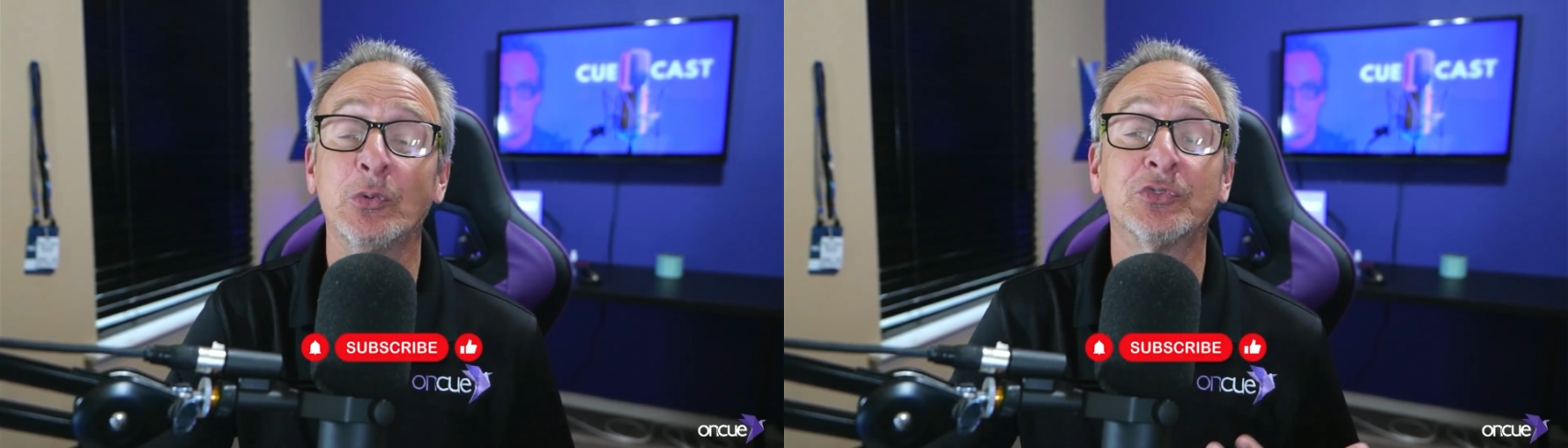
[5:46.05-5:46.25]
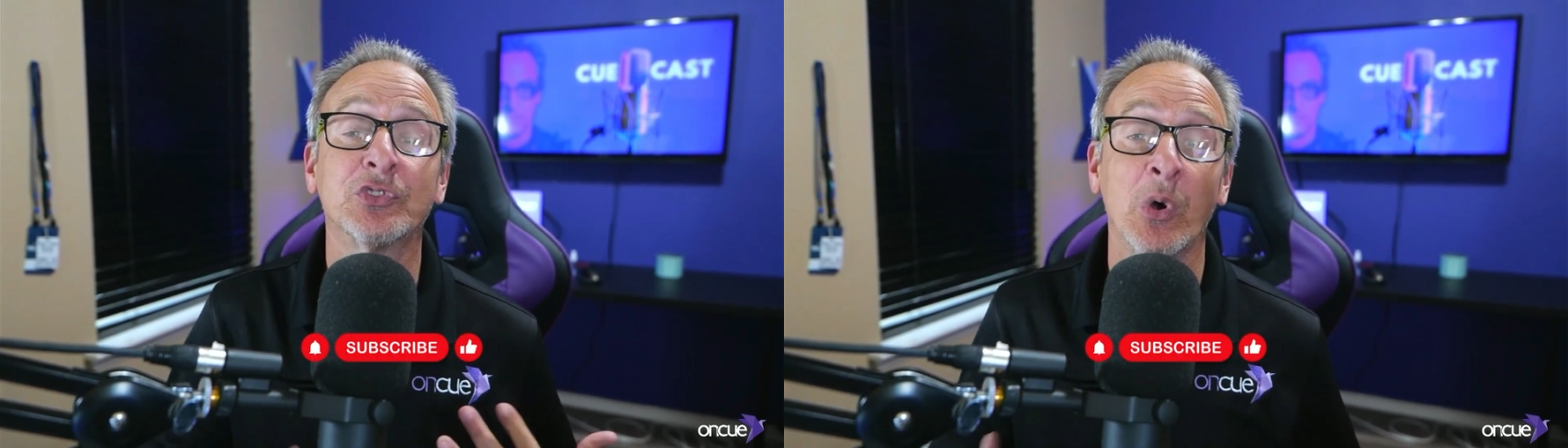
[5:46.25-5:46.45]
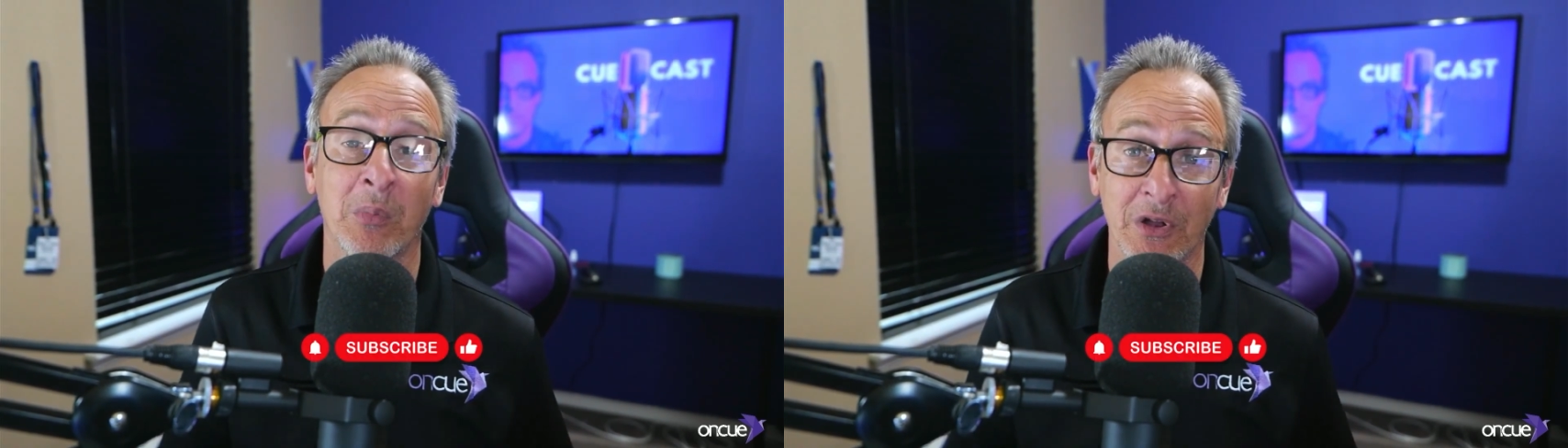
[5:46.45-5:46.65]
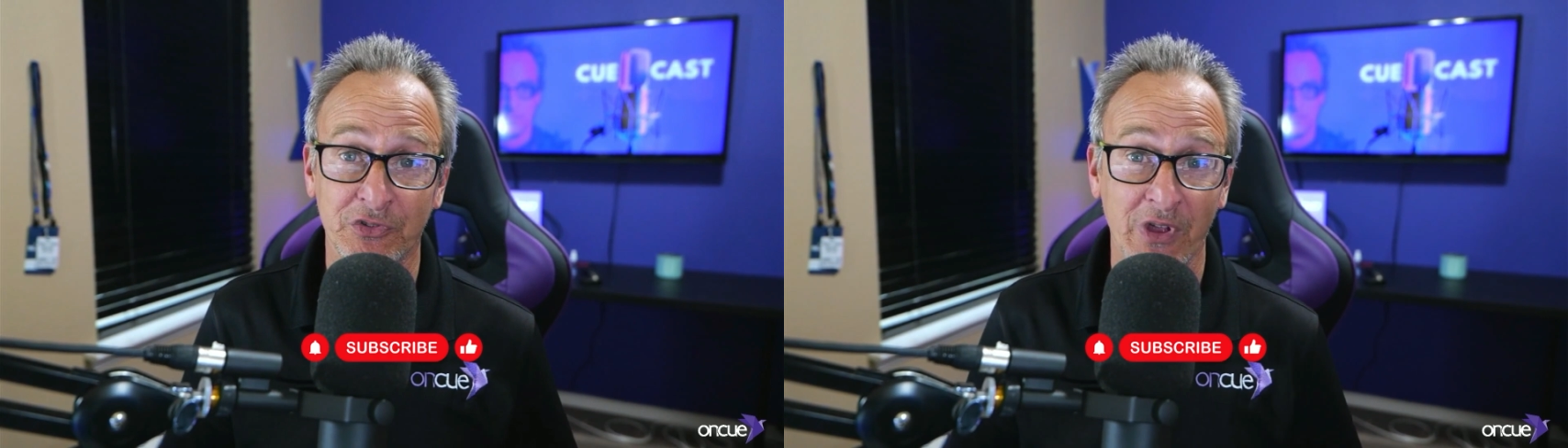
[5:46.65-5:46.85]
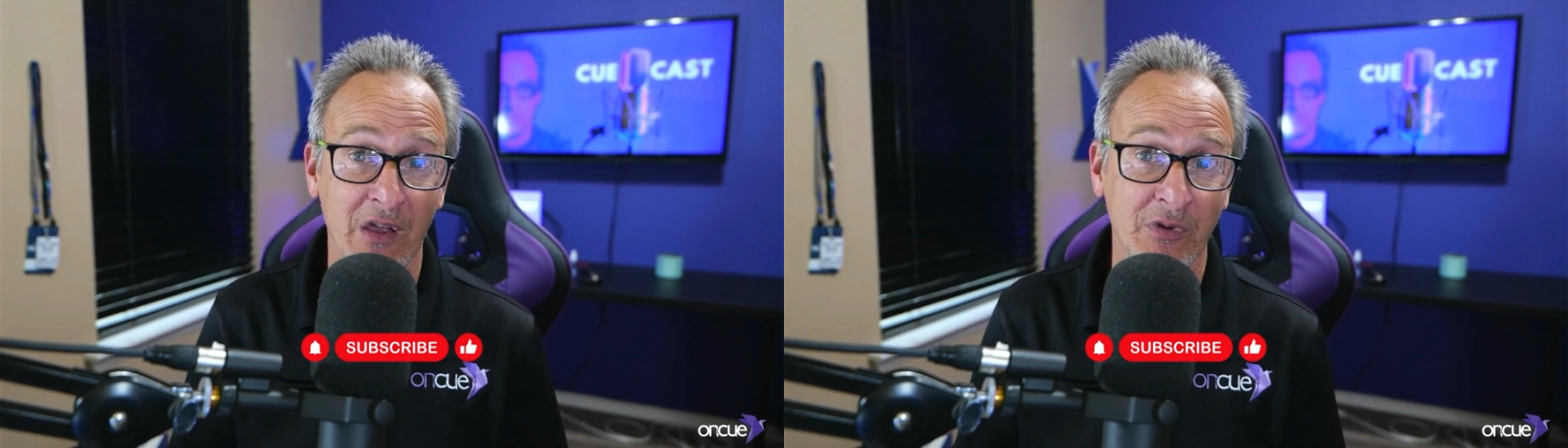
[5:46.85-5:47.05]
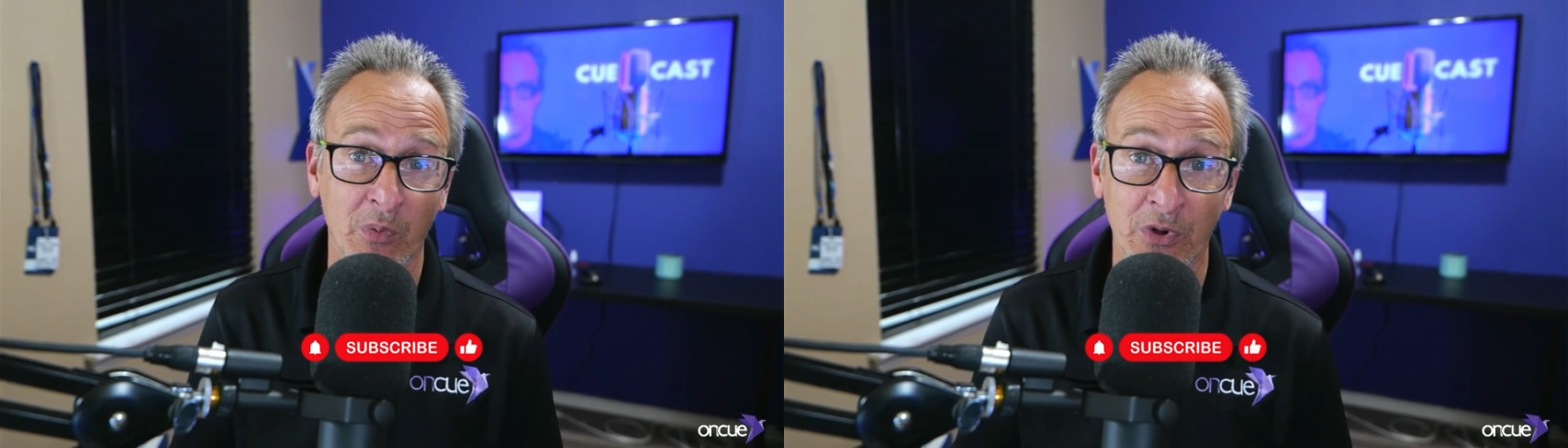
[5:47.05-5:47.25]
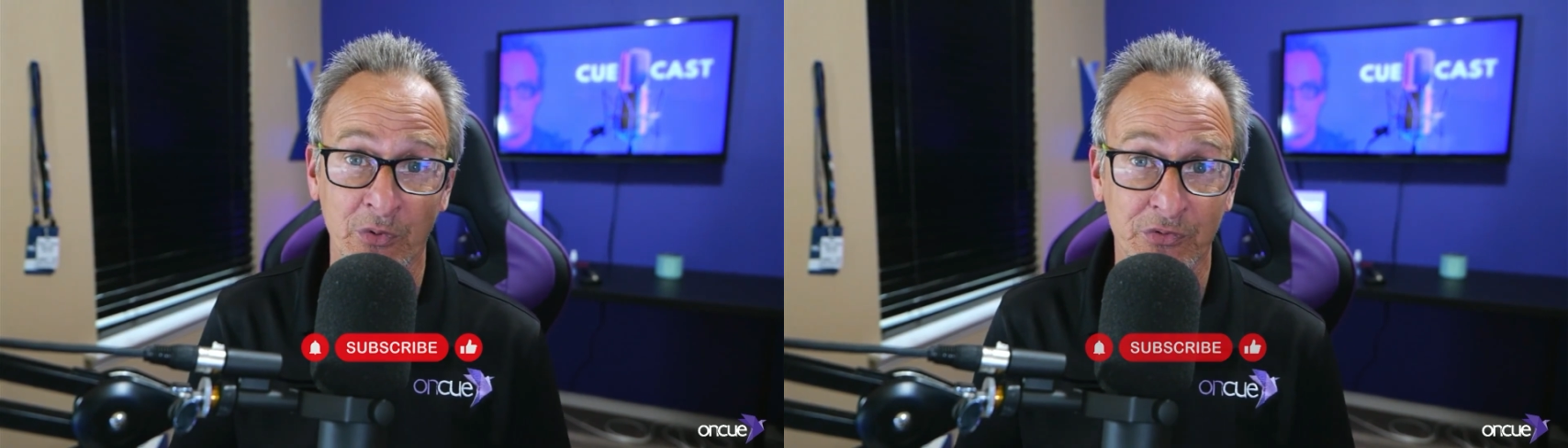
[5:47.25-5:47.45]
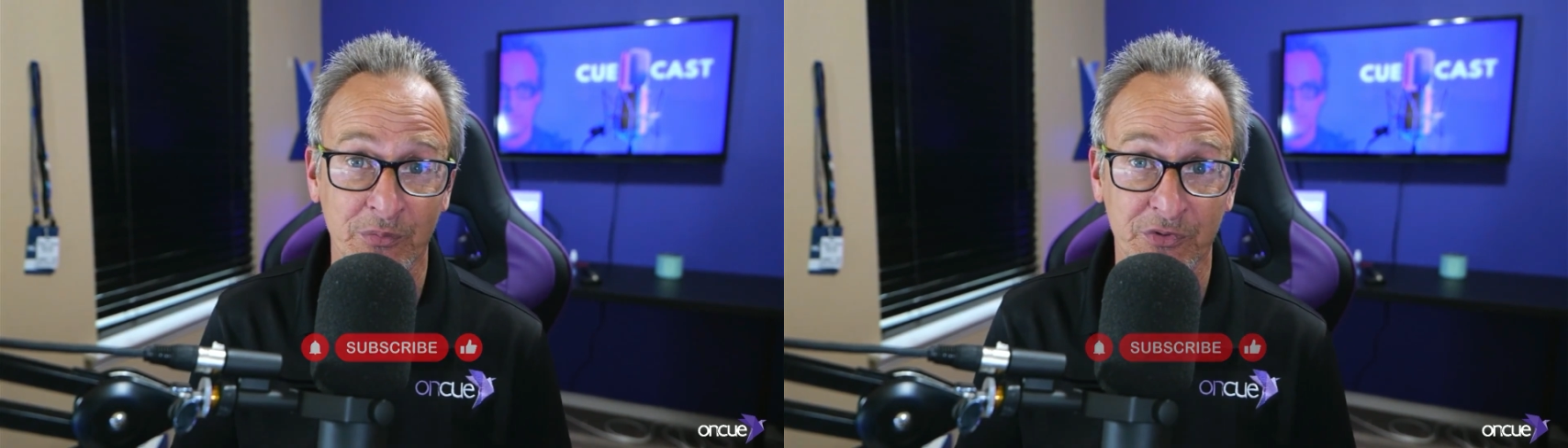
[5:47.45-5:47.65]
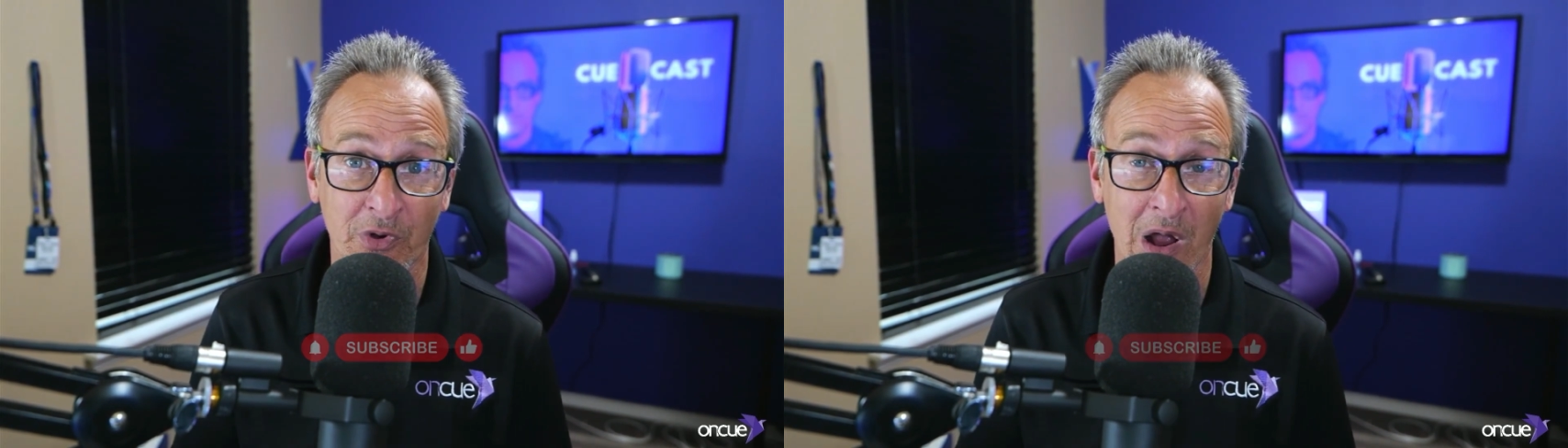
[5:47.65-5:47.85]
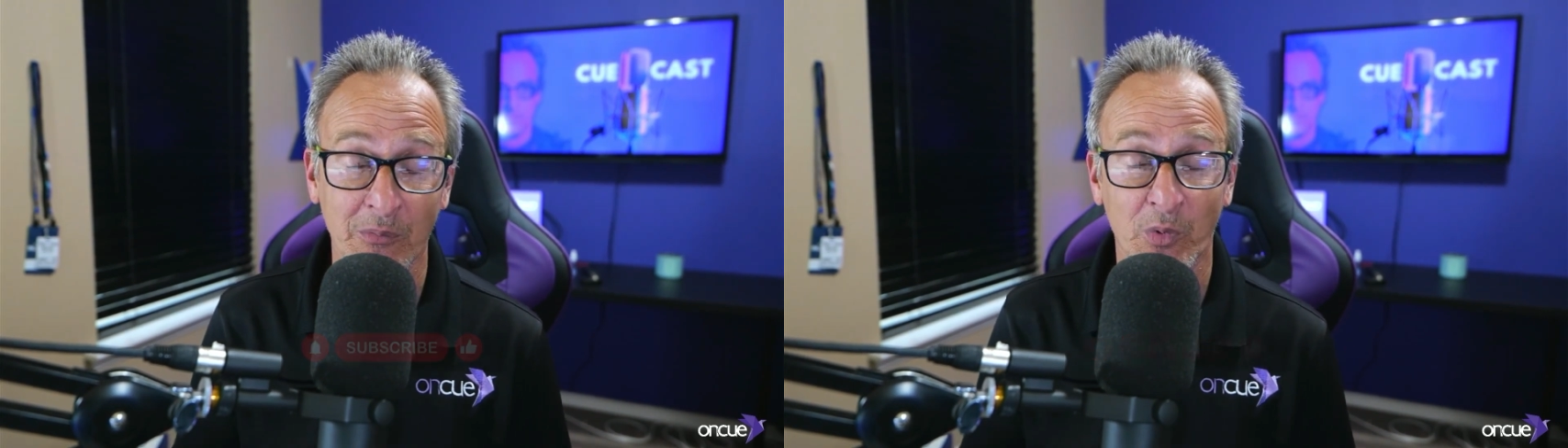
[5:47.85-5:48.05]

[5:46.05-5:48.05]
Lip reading: so much to everyone who subscribed.